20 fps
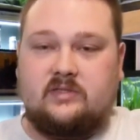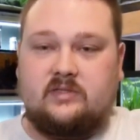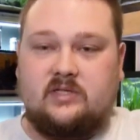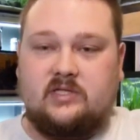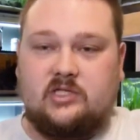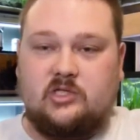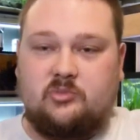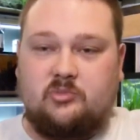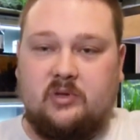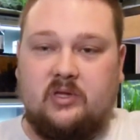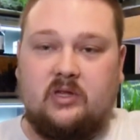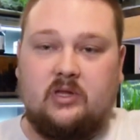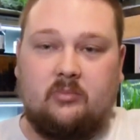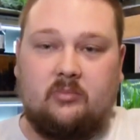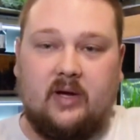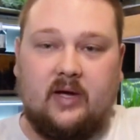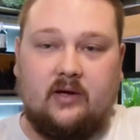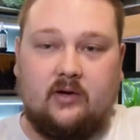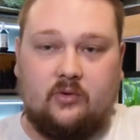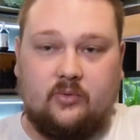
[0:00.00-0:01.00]
to spin the
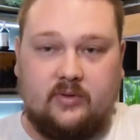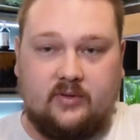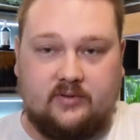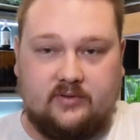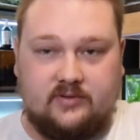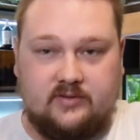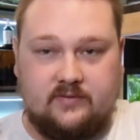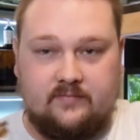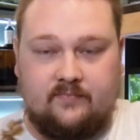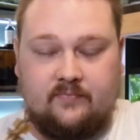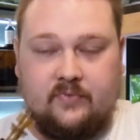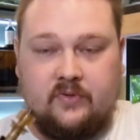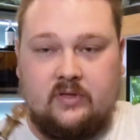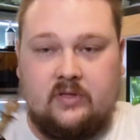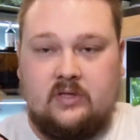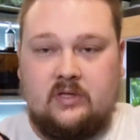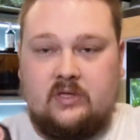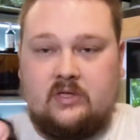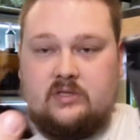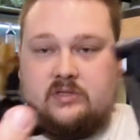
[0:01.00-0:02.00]
bio wheels.
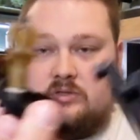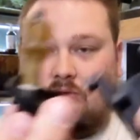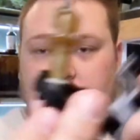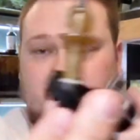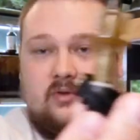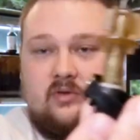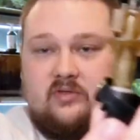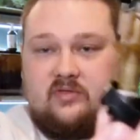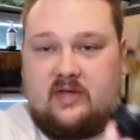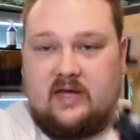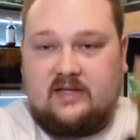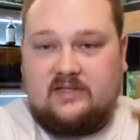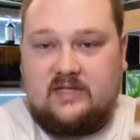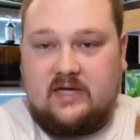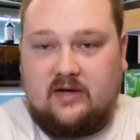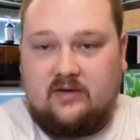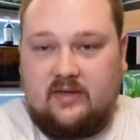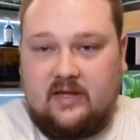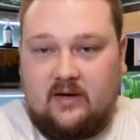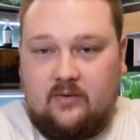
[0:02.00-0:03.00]
So that's
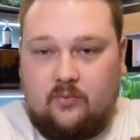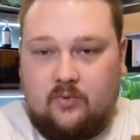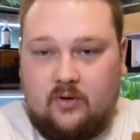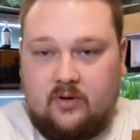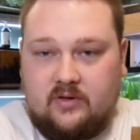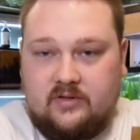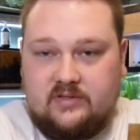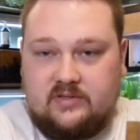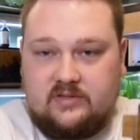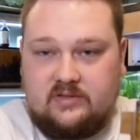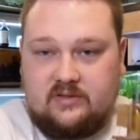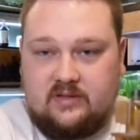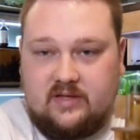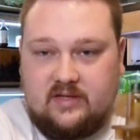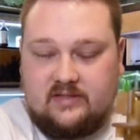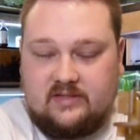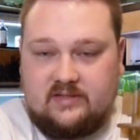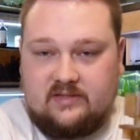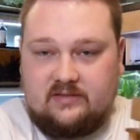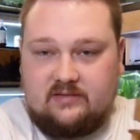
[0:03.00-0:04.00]
how that works.
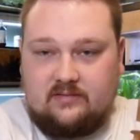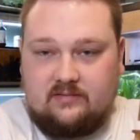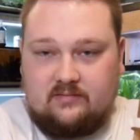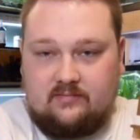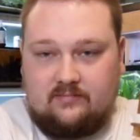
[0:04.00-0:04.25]
It's